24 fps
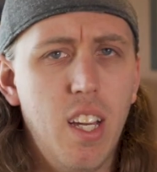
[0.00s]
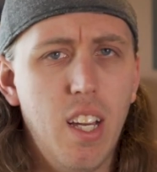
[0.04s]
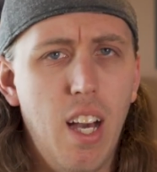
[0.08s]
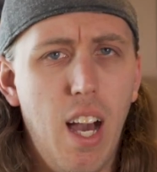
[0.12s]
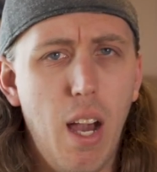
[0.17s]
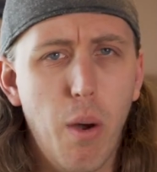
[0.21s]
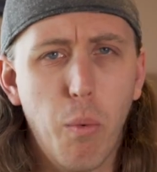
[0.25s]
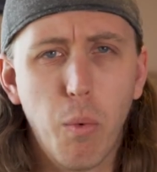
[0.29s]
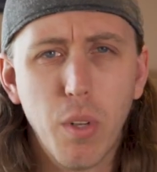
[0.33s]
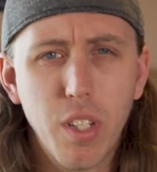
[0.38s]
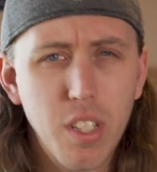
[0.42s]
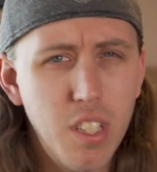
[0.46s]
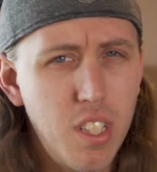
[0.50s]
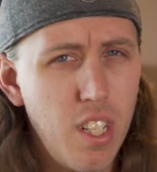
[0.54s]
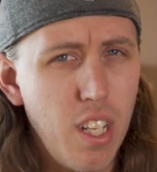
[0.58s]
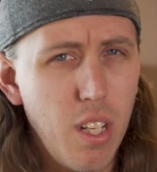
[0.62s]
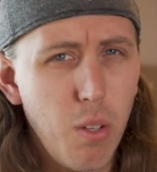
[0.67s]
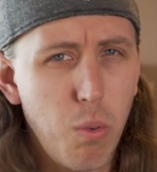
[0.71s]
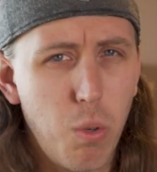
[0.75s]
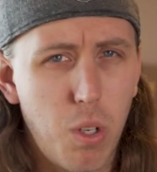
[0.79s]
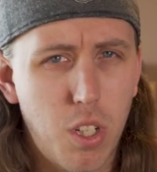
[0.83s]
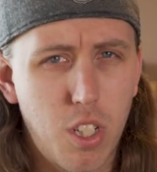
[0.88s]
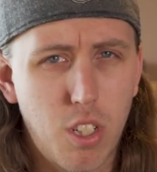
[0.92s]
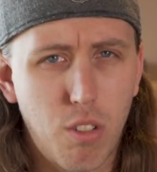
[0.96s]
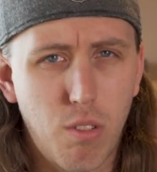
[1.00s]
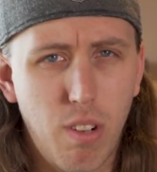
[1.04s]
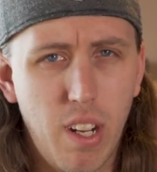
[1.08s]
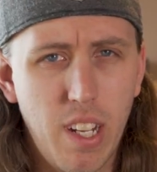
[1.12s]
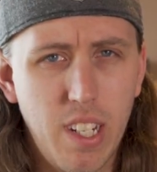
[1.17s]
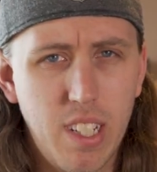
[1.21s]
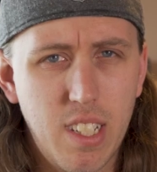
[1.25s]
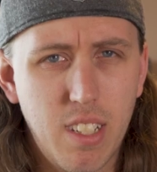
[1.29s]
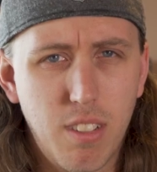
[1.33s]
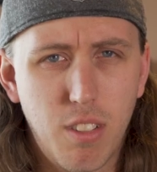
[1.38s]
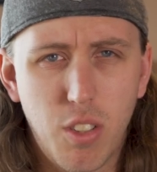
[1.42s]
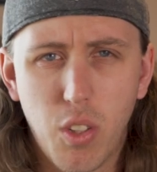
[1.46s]
I wouldn't say it works
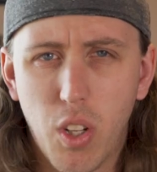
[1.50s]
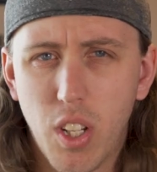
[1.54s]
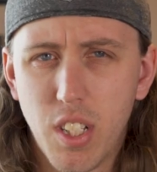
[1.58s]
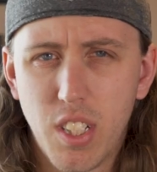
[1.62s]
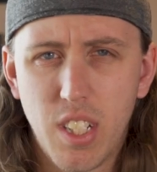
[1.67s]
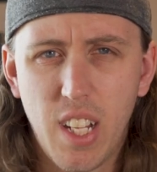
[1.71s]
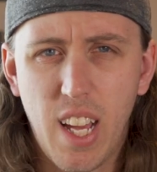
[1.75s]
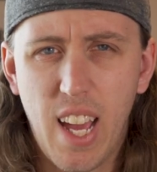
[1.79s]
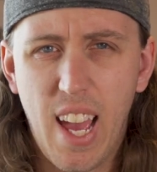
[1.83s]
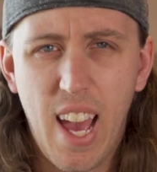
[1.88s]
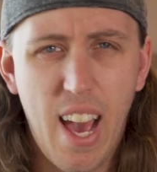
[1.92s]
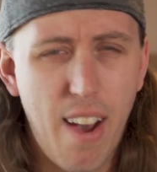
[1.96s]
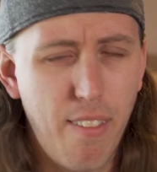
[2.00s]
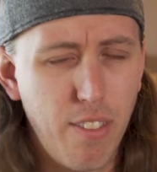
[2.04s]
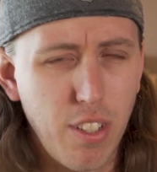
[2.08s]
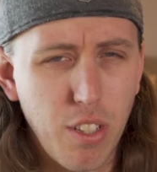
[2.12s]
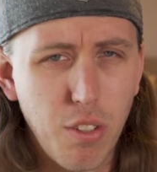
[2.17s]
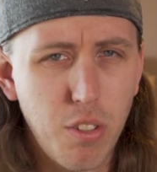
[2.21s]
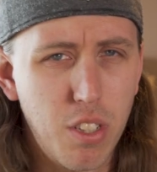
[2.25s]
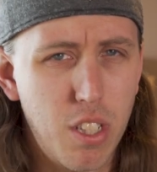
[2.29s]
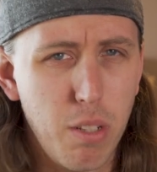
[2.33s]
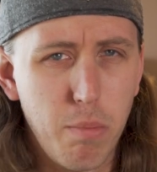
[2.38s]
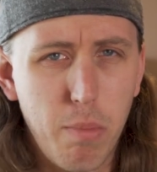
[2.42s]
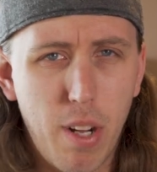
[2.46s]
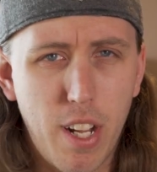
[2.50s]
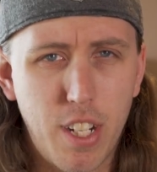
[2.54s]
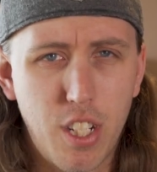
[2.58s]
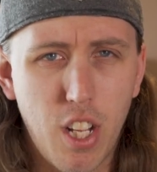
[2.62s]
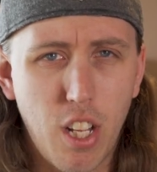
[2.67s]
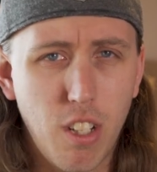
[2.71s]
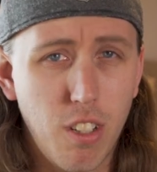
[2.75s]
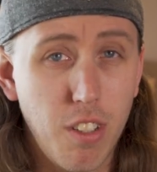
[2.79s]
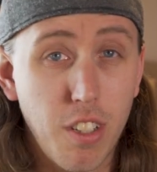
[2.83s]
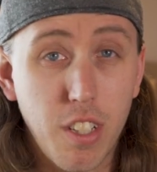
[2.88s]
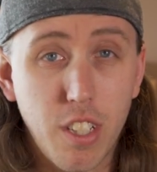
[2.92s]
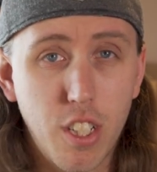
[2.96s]
great. To be honest, I haven't used it much
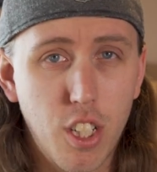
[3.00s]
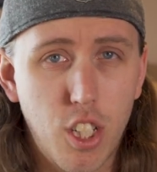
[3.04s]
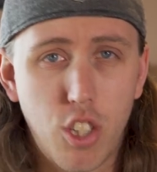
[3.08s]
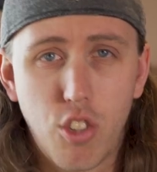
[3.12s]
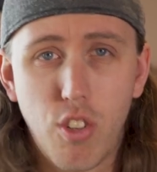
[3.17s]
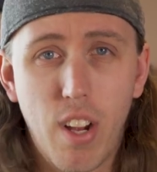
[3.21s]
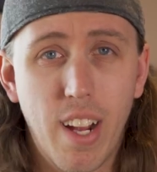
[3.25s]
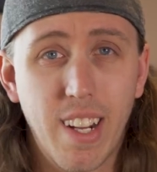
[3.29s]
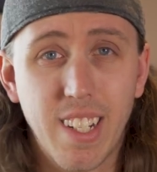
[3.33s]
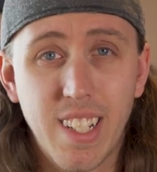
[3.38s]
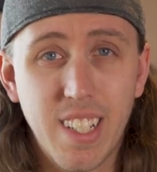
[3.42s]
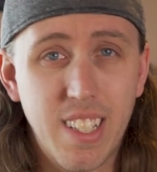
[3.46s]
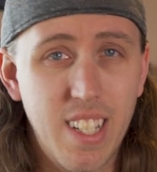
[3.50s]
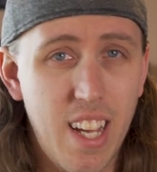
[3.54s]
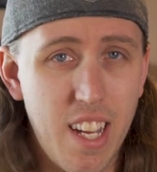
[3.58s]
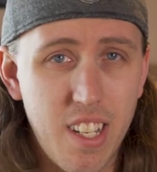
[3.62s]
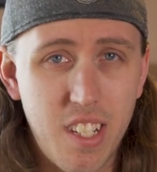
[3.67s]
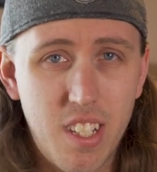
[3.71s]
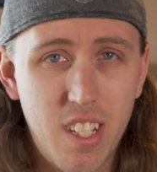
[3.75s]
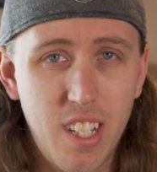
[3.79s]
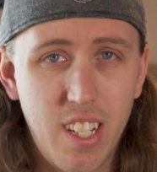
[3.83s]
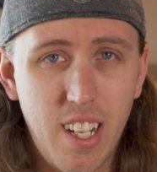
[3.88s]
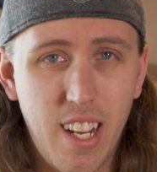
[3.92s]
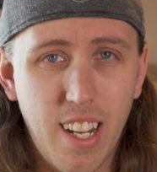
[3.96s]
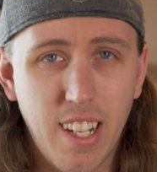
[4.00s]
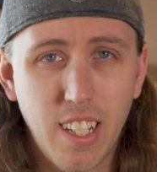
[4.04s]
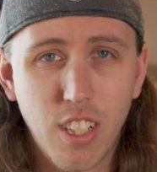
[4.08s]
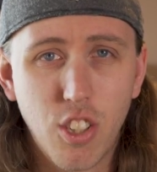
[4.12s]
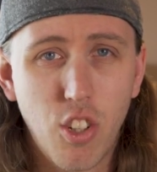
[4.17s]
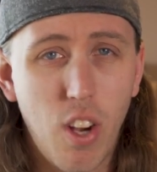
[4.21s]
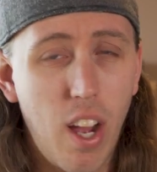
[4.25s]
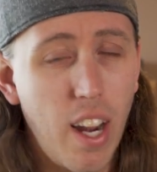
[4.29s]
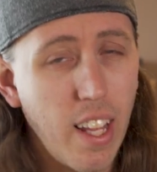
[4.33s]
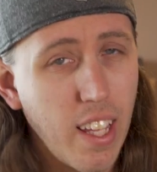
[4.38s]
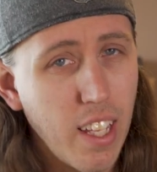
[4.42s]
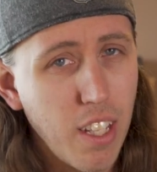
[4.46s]
other than just trying to test it and
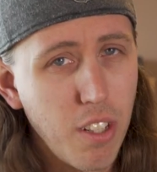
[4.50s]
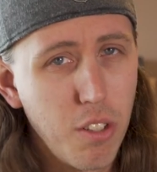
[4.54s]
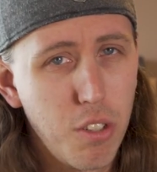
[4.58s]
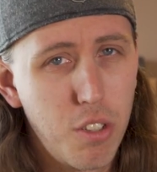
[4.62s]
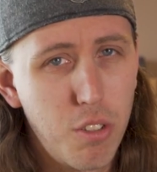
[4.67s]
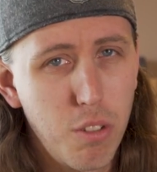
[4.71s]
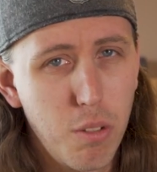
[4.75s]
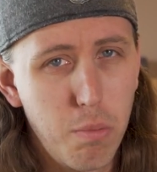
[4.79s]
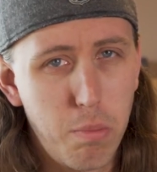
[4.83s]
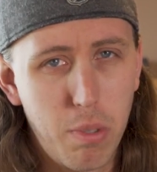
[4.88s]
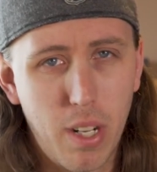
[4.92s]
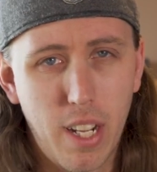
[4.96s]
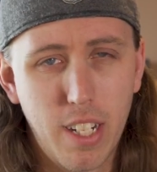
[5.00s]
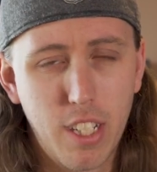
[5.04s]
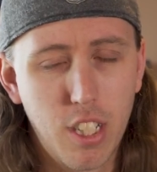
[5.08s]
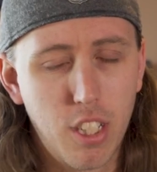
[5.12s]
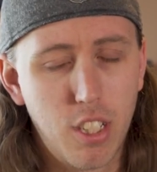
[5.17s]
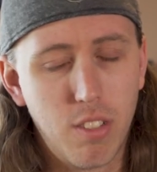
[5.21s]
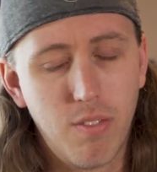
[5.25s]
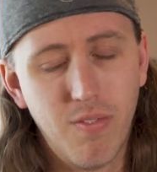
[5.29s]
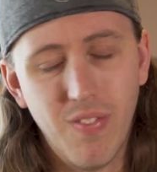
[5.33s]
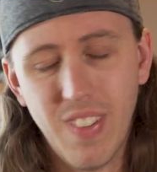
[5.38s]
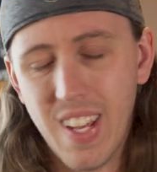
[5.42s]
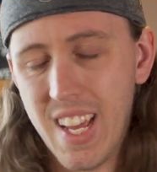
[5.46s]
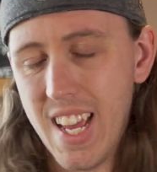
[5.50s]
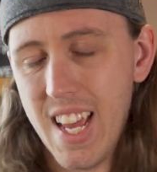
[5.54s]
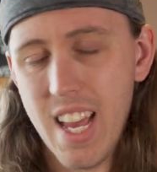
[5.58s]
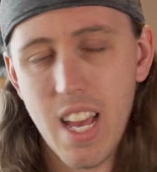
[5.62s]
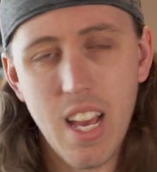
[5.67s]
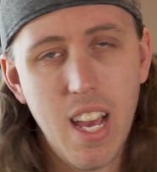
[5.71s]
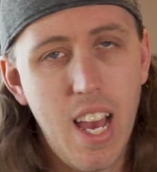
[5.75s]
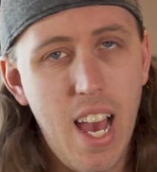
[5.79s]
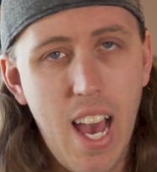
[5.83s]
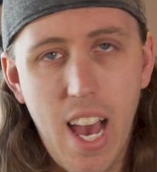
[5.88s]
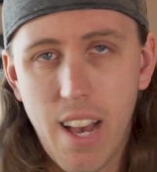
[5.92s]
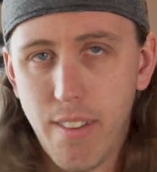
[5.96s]
try to get used to it, but I just
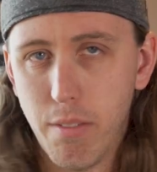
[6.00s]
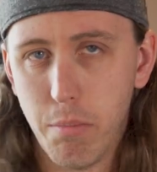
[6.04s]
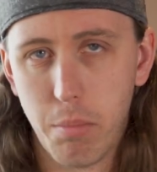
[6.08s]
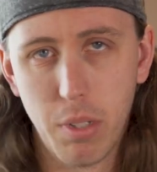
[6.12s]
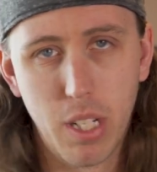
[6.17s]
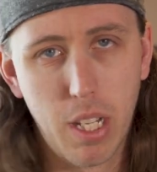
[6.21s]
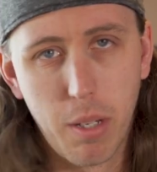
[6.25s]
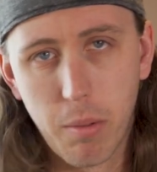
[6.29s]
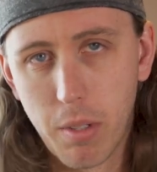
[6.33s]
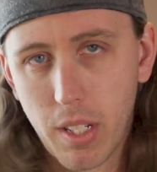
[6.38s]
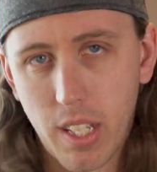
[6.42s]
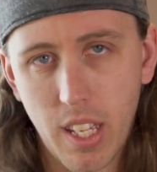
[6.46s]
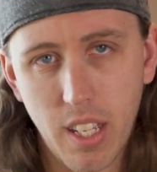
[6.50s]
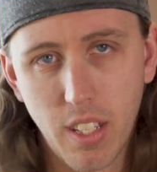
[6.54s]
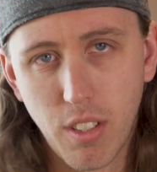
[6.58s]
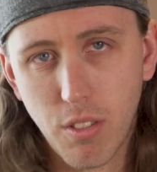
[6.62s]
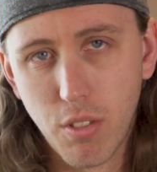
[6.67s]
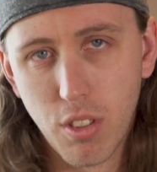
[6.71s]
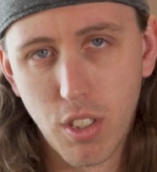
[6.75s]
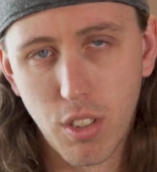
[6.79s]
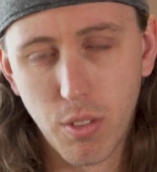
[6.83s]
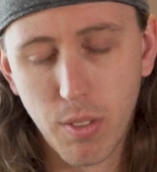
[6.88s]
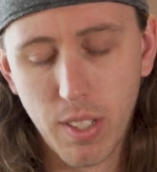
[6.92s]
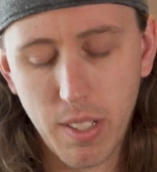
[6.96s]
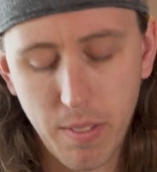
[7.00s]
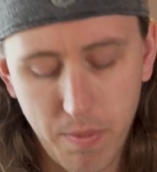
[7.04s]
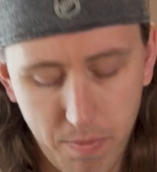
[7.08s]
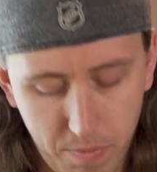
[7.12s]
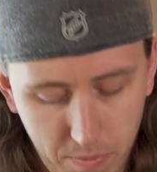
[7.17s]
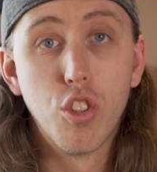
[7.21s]
haven't been able to get used to it.